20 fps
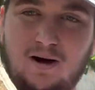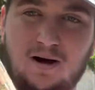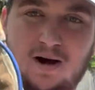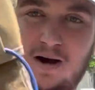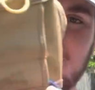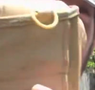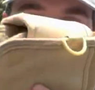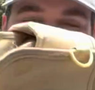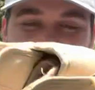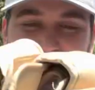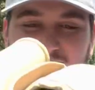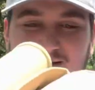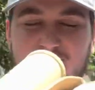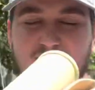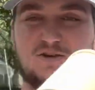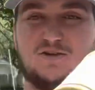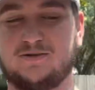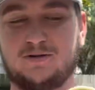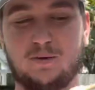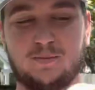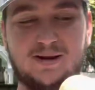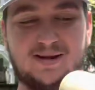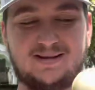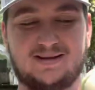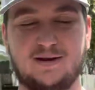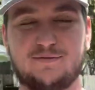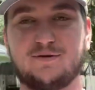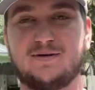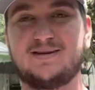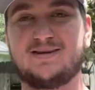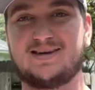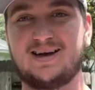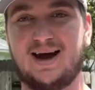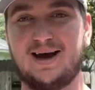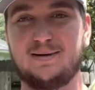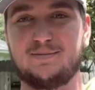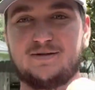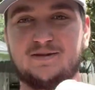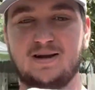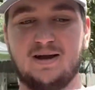Obviously, there's so many different
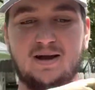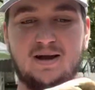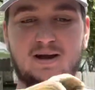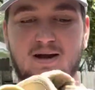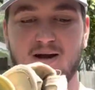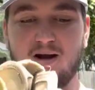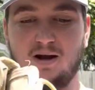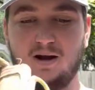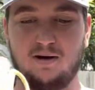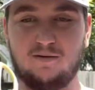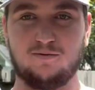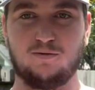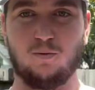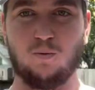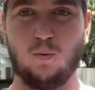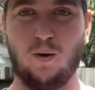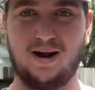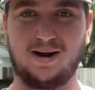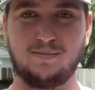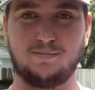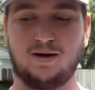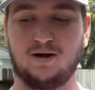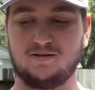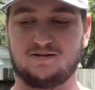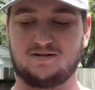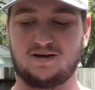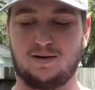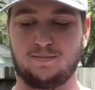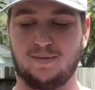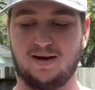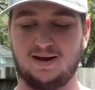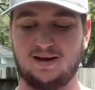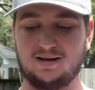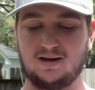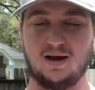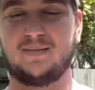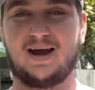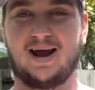types of wading belts they make.